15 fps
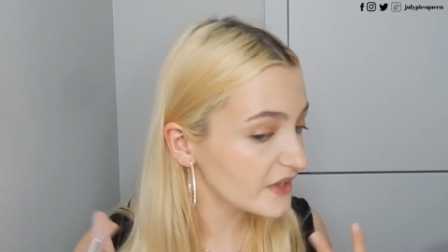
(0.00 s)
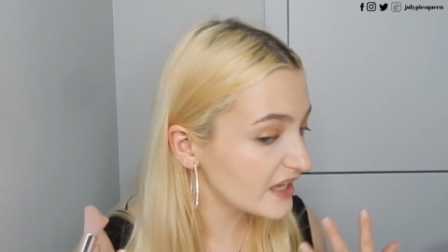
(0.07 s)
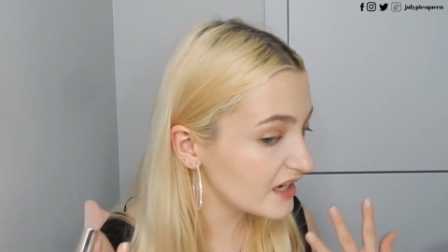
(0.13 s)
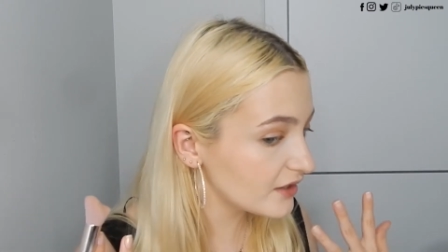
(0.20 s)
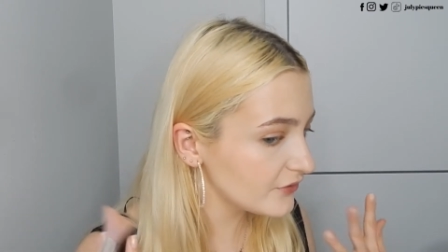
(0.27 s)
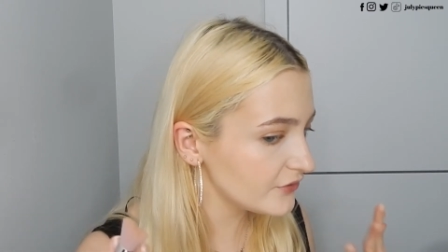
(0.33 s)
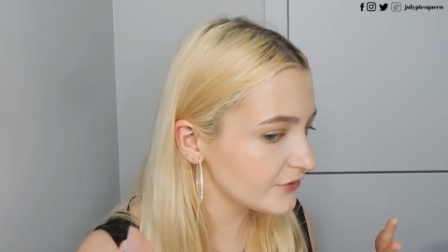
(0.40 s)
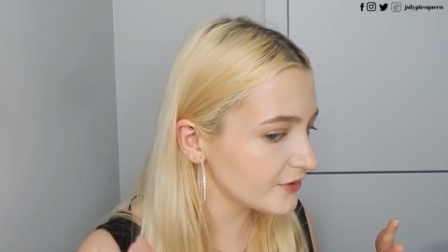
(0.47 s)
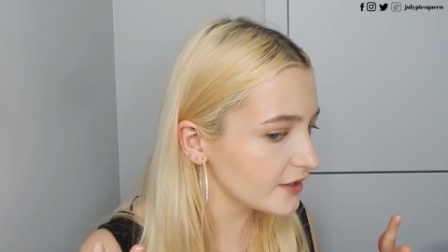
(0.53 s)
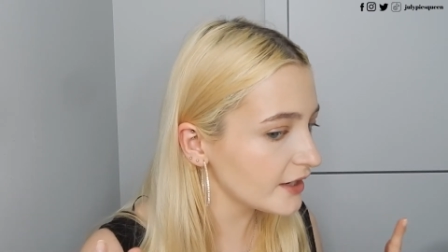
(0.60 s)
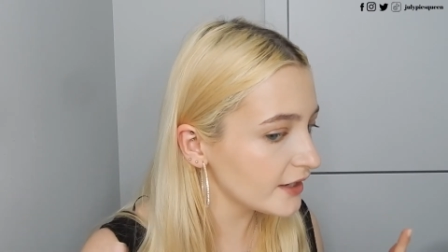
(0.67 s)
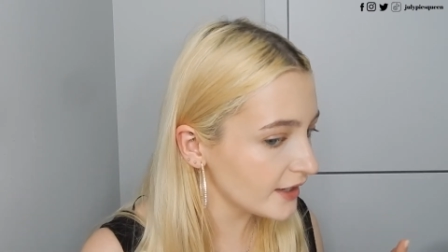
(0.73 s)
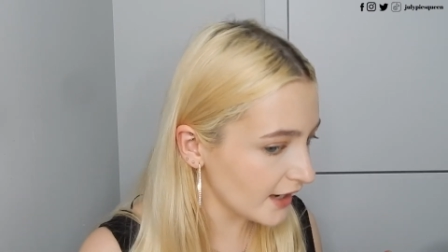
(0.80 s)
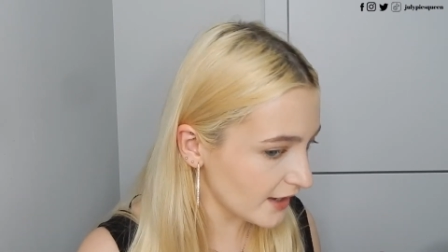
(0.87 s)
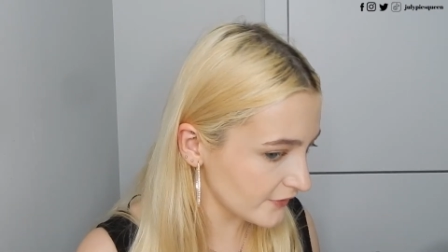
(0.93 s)
because
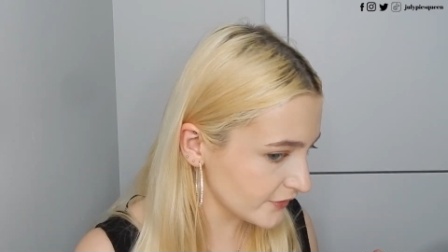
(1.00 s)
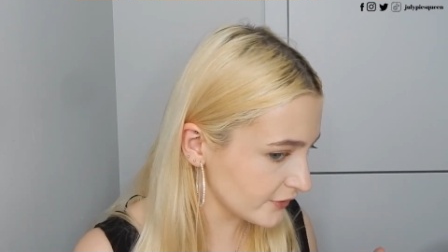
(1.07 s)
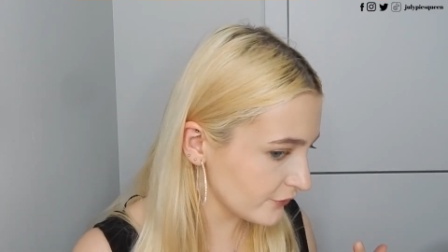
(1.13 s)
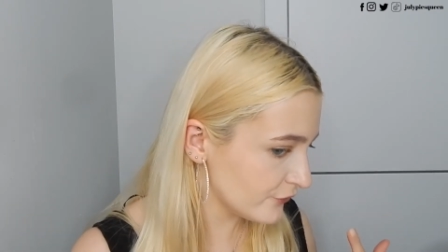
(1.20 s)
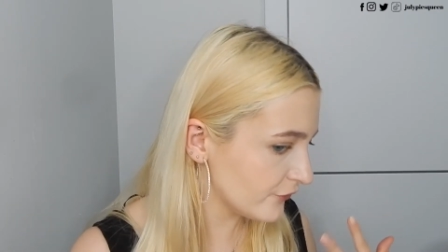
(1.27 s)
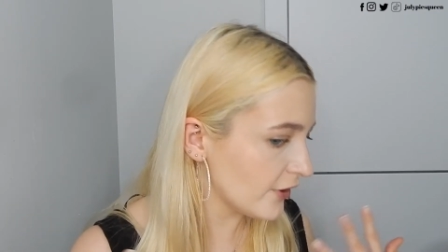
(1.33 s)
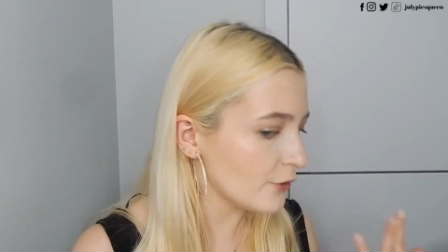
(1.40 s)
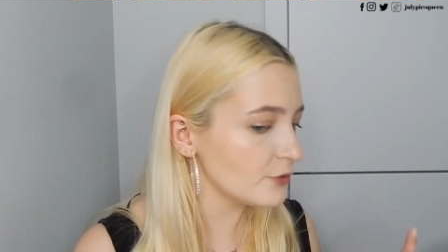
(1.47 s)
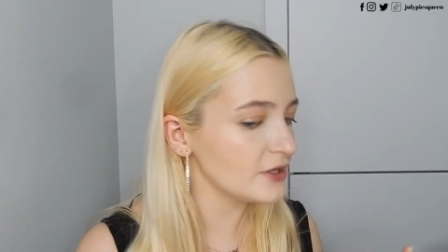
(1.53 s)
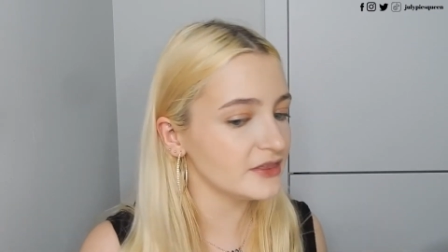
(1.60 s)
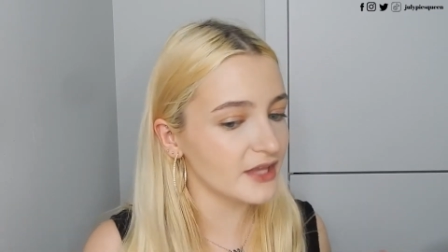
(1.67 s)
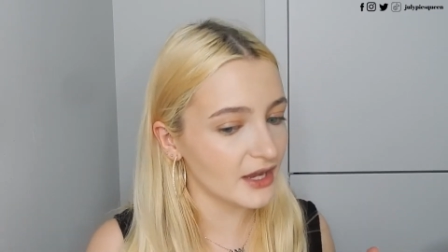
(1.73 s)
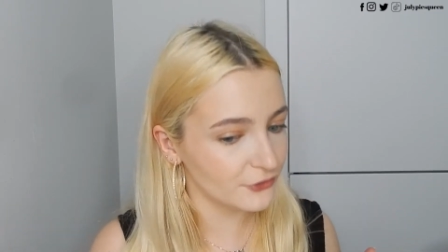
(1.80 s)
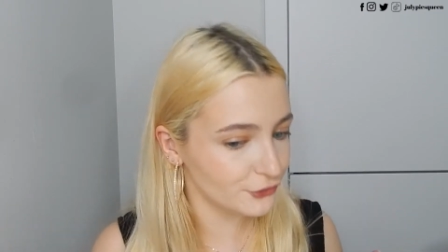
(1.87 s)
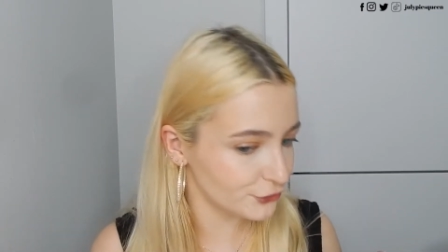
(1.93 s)
it has a very
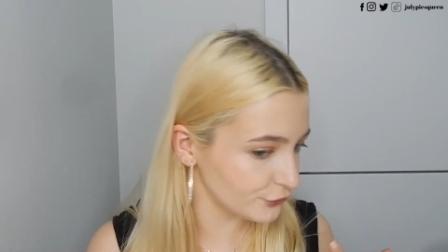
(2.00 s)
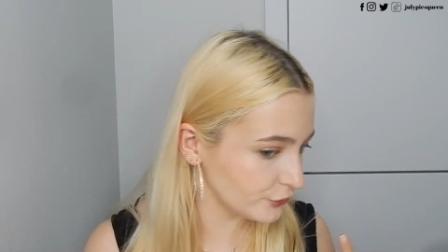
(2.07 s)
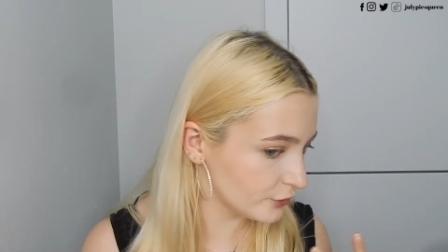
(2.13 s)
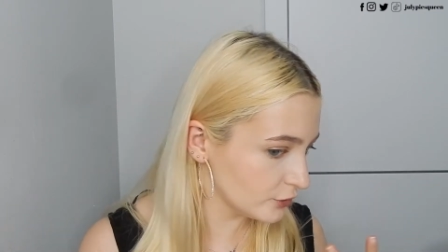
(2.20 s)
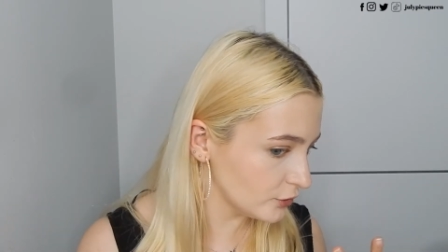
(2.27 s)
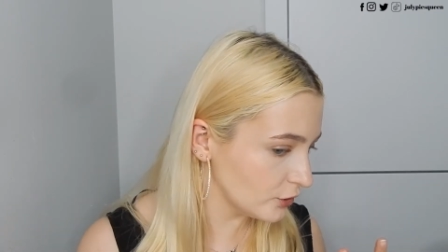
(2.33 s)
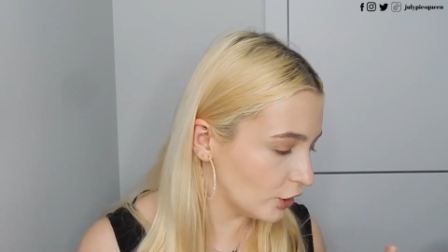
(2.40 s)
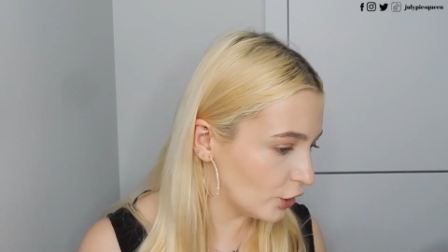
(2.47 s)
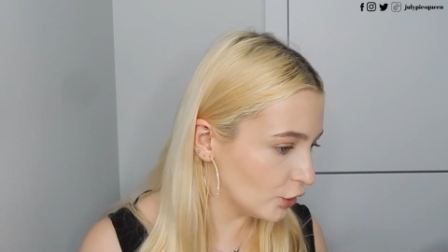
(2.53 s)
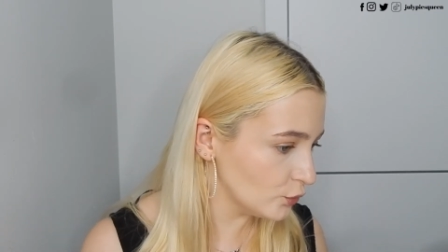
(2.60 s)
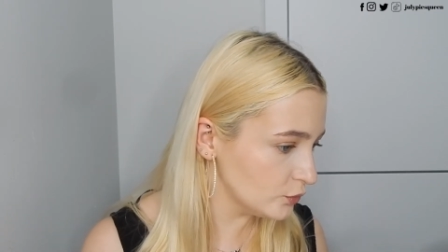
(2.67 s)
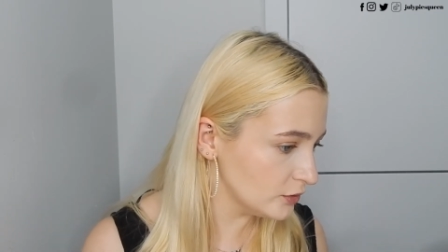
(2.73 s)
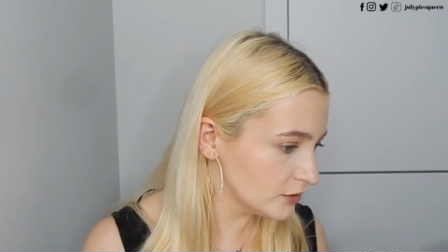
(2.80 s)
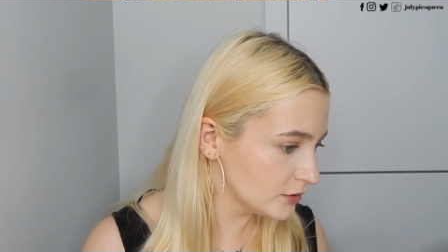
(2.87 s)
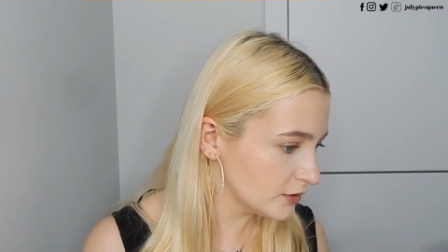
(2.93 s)
nice
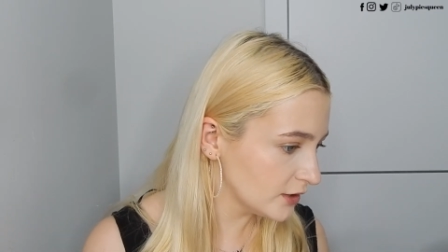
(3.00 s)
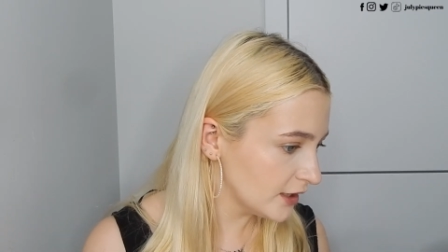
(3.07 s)
glow